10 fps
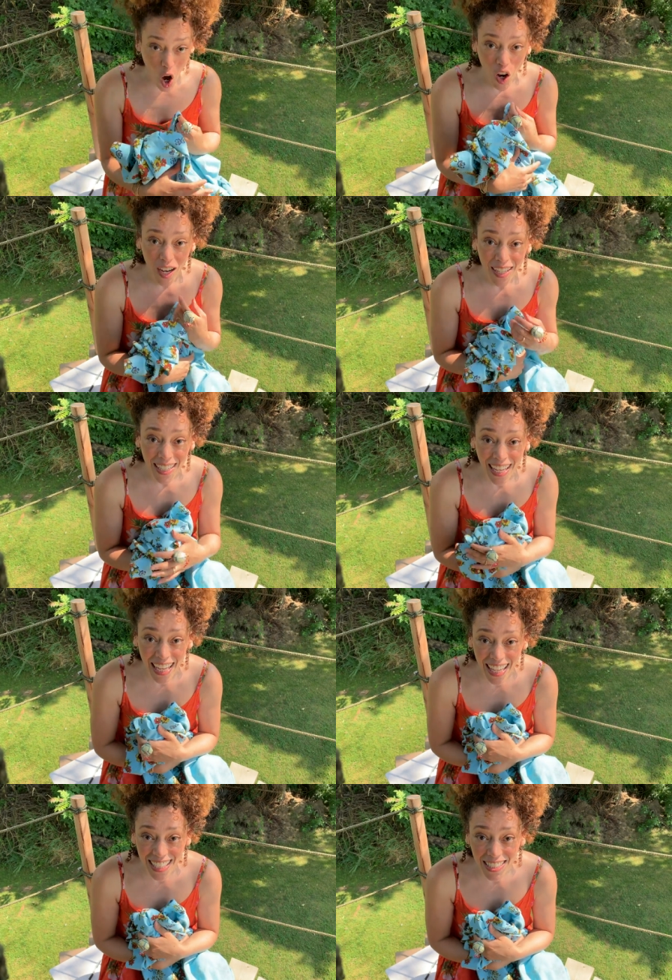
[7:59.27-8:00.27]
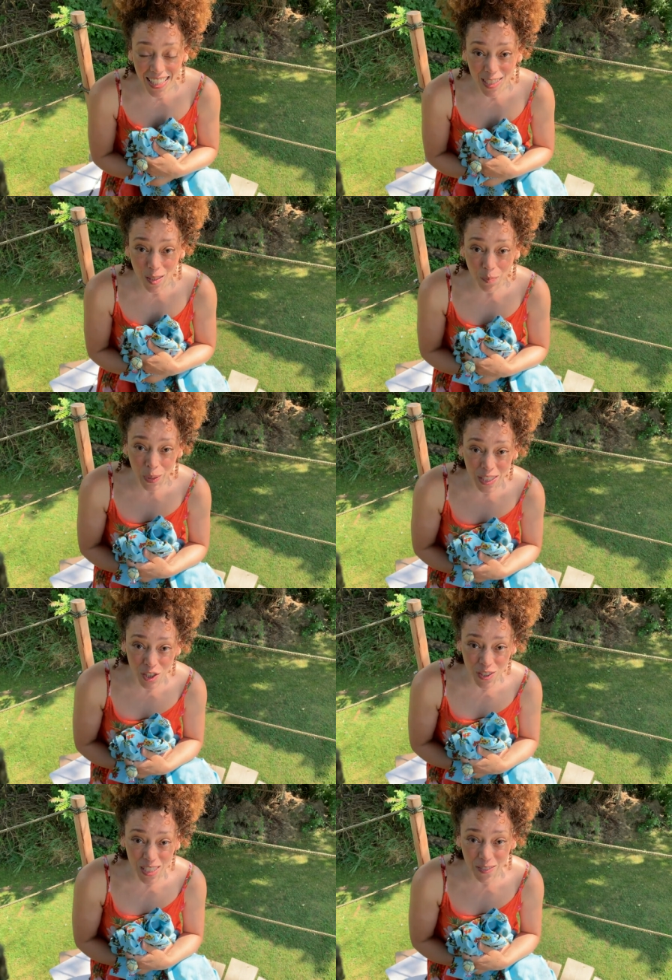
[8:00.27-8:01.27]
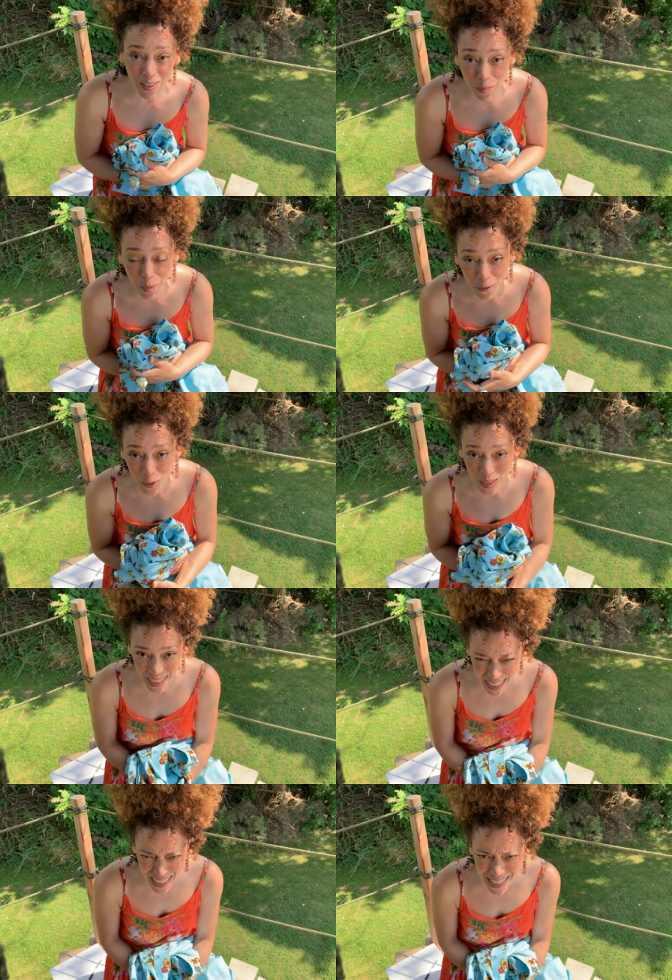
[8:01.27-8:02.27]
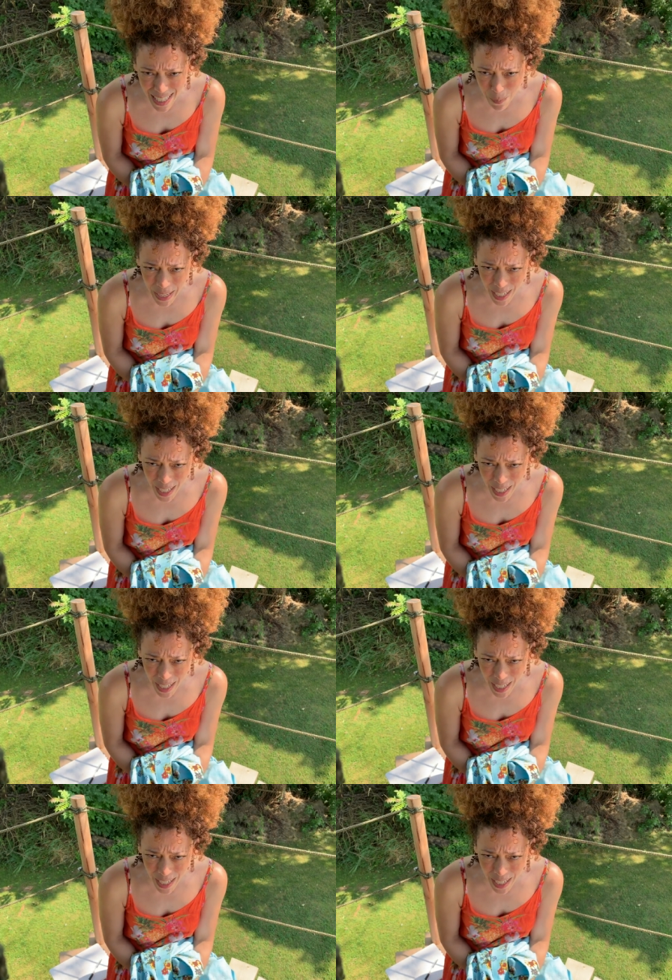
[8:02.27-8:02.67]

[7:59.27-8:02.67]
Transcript: on and take some pictures of it before the kids get back